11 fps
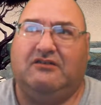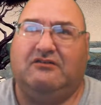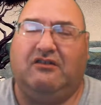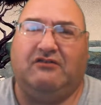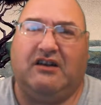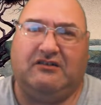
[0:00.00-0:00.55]

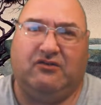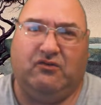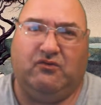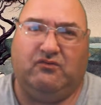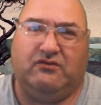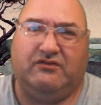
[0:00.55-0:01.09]
No, not
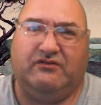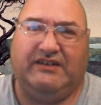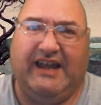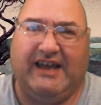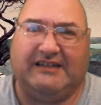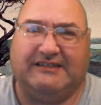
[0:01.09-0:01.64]
who.
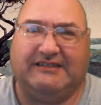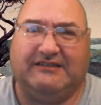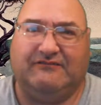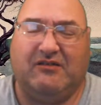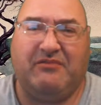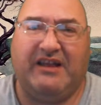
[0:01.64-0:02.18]
Yes,
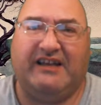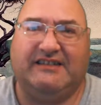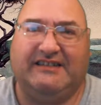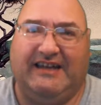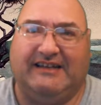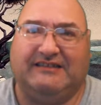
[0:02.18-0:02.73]
the band.
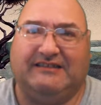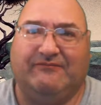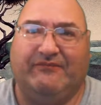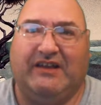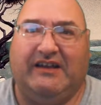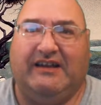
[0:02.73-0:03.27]
Yes.
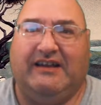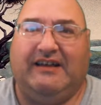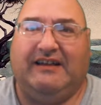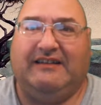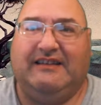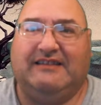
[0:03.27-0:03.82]

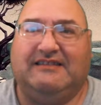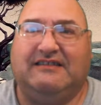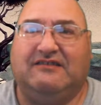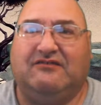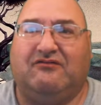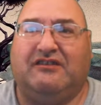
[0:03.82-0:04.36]
This is the
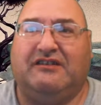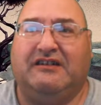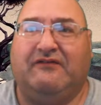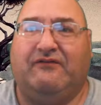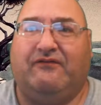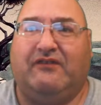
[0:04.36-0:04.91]
story
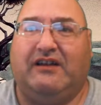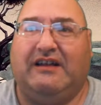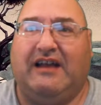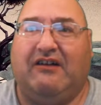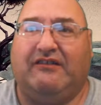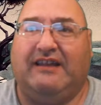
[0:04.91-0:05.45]
of
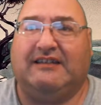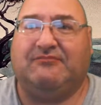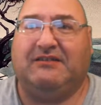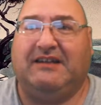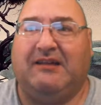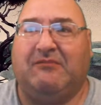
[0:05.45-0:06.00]
how Yes
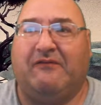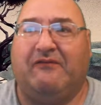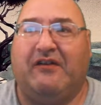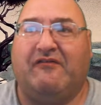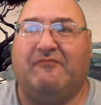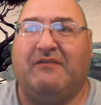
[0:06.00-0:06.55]
became my
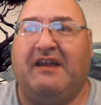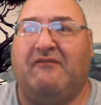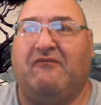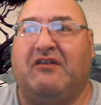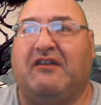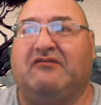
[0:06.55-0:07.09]
favorite
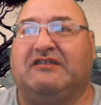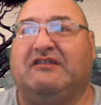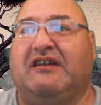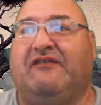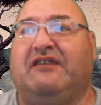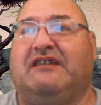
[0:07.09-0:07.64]
band when I was
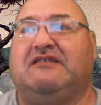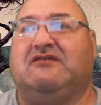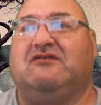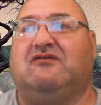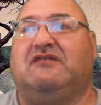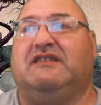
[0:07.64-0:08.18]
11 years
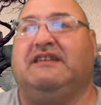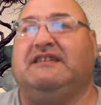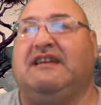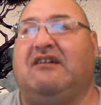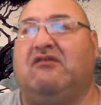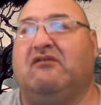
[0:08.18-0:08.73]
old, and
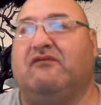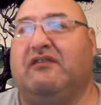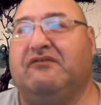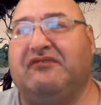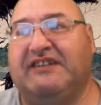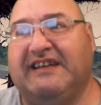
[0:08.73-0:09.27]
now over
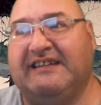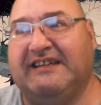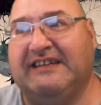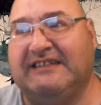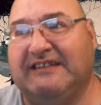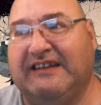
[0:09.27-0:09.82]
three
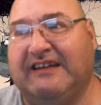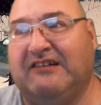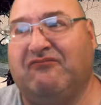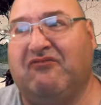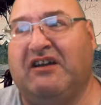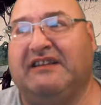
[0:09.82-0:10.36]
decades
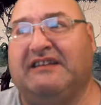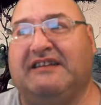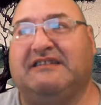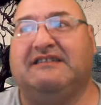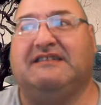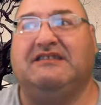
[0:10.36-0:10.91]
later, why they
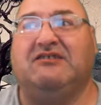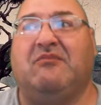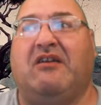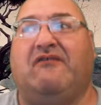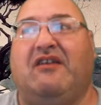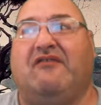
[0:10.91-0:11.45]
are still
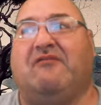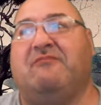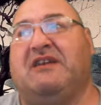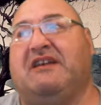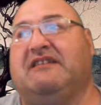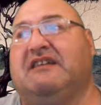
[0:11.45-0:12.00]
my favorite
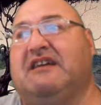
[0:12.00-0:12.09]
band.